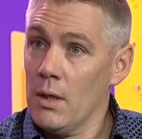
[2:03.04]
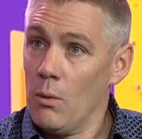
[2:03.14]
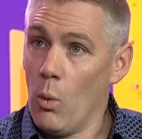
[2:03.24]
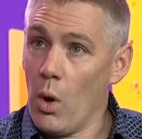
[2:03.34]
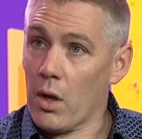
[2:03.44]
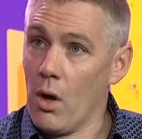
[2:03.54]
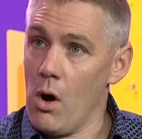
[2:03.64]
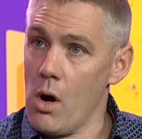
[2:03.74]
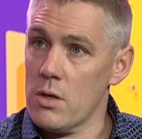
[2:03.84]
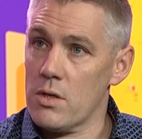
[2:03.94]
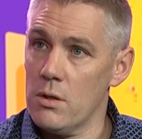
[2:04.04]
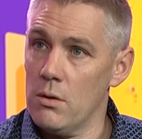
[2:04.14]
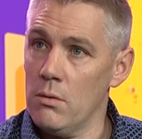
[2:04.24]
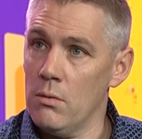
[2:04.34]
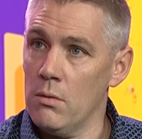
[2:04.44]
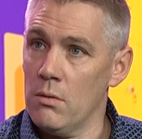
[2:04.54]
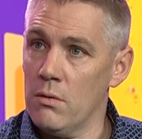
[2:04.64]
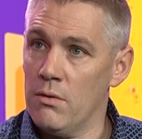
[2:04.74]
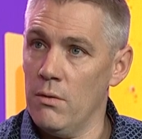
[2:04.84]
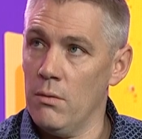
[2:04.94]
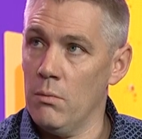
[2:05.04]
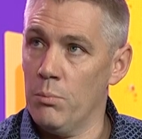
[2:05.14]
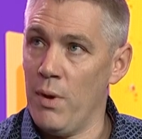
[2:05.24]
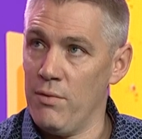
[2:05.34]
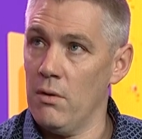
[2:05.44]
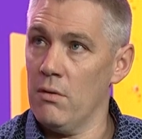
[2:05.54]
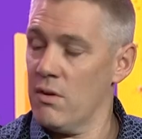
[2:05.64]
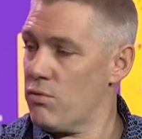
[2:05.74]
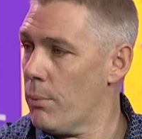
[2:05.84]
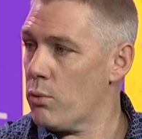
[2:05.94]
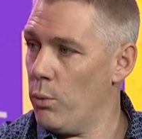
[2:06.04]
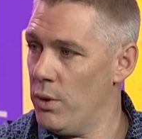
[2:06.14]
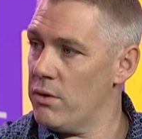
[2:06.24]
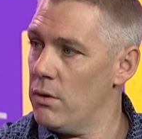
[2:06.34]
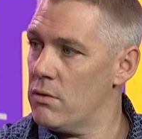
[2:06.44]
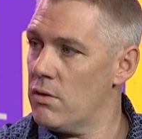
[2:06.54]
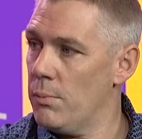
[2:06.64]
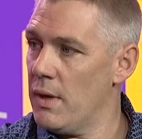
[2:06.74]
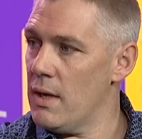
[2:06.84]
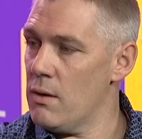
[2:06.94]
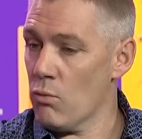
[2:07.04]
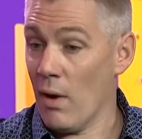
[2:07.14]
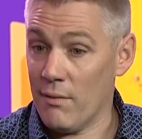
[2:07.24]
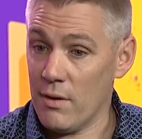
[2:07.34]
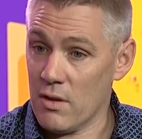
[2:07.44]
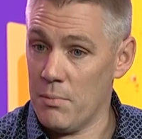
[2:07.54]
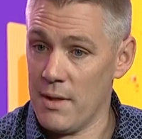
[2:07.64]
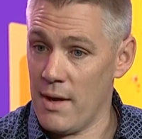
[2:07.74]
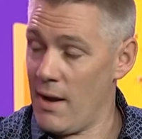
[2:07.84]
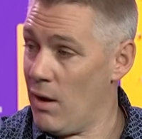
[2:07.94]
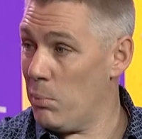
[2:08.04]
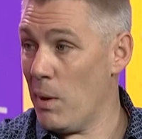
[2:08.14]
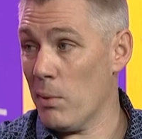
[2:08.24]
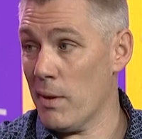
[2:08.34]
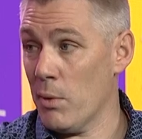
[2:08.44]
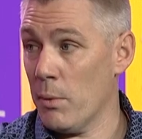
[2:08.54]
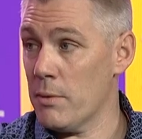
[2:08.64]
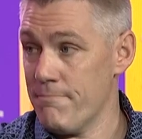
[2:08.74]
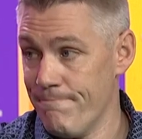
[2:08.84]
working hard to pivot and disrupt what we do to be relevant, to be there to help people at the moment.